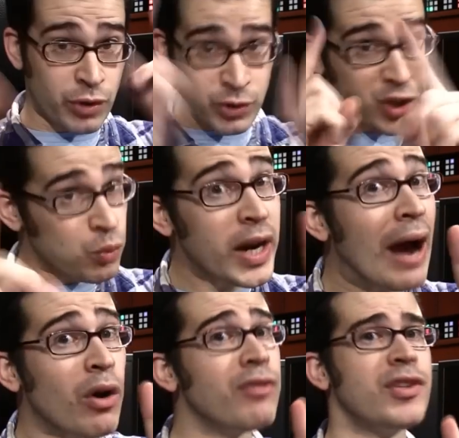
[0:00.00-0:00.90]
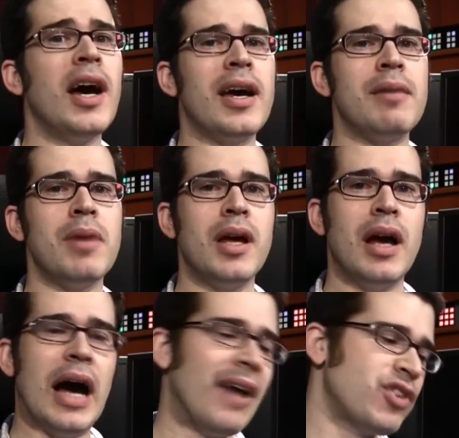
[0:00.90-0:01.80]
for just 1 hour of time,
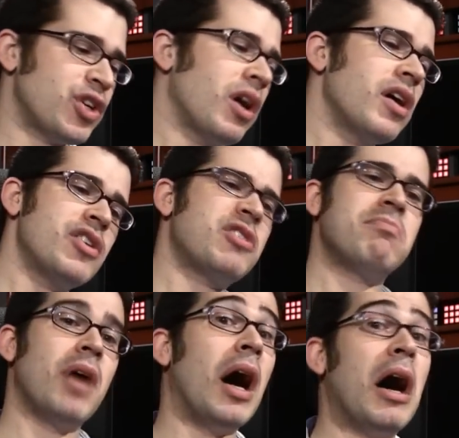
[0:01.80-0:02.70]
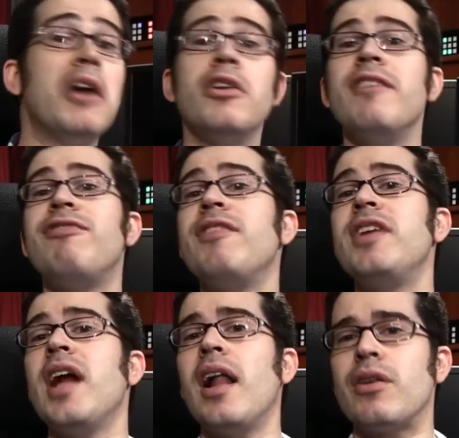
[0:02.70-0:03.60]
I've charged
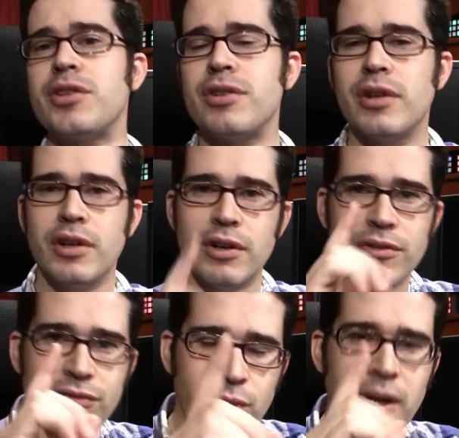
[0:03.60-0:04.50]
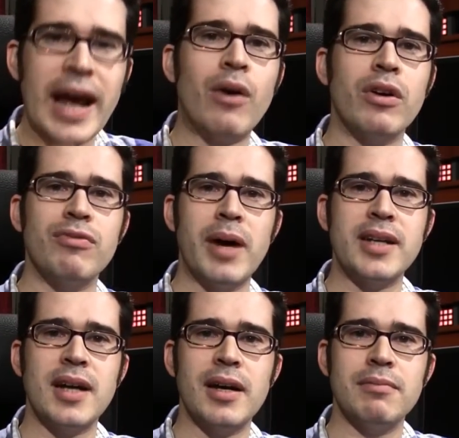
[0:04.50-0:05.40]
$150 for an hour of
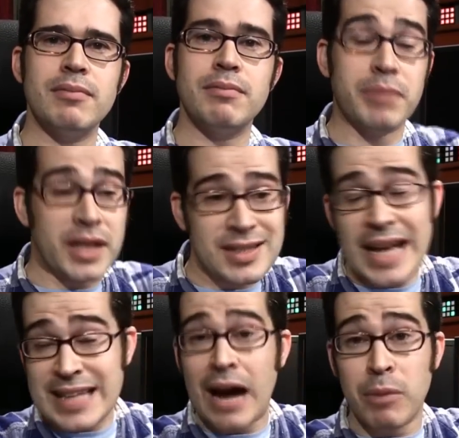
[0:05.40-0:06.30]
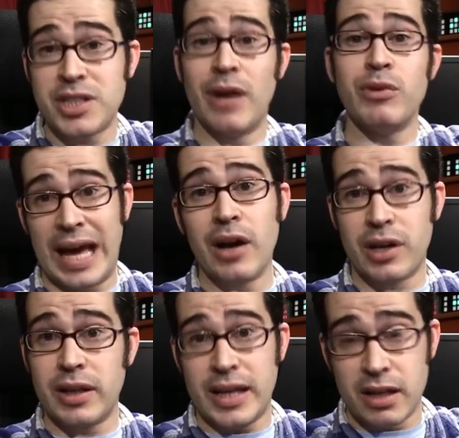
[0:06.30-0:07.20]
my time, because that's how much I was
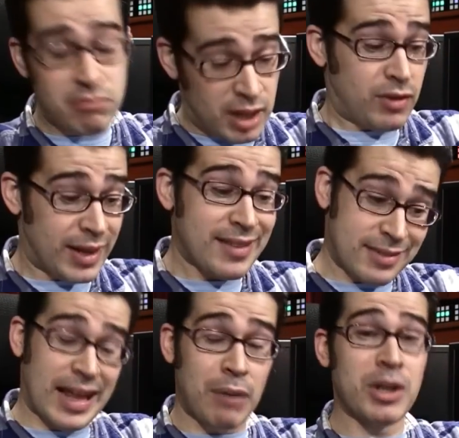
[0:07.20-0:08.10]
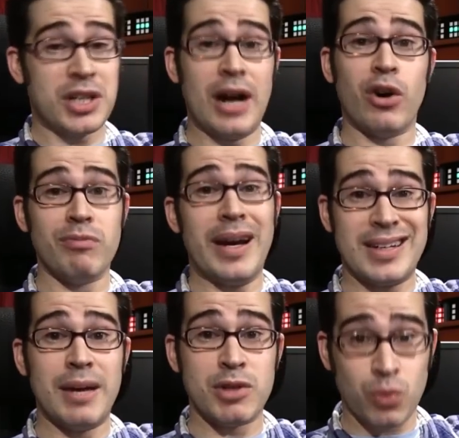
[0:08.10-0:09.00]
calculated, and so that's how much an hour of my
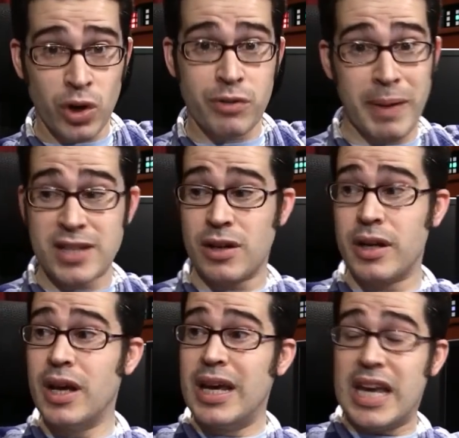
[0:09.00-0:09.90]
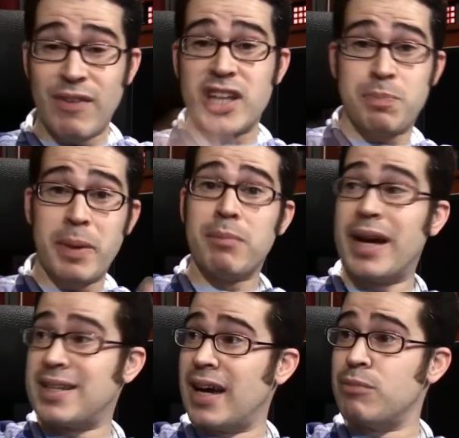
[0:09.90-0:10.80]
time is worth, based on if I spend
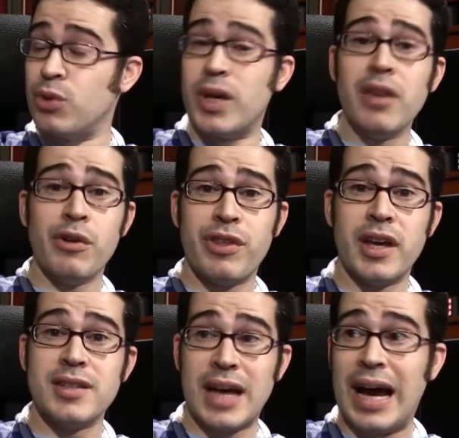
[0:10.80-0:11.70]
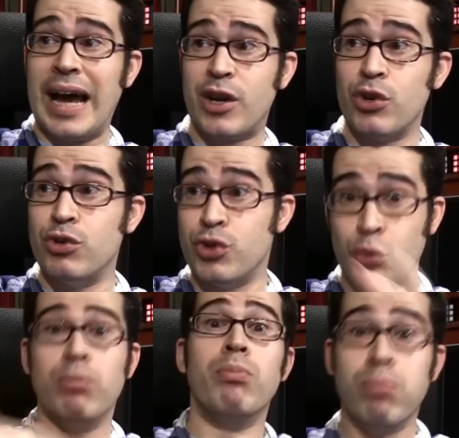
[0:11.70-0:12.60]
my time doing other things, I could
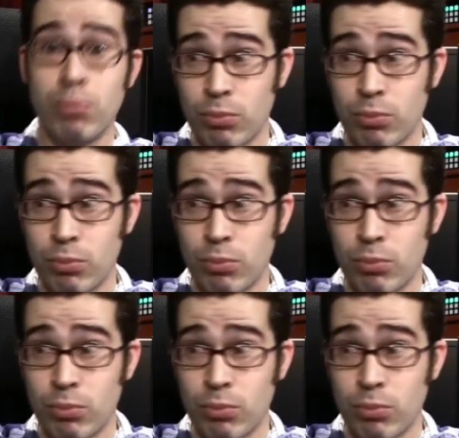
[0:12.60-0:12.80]
do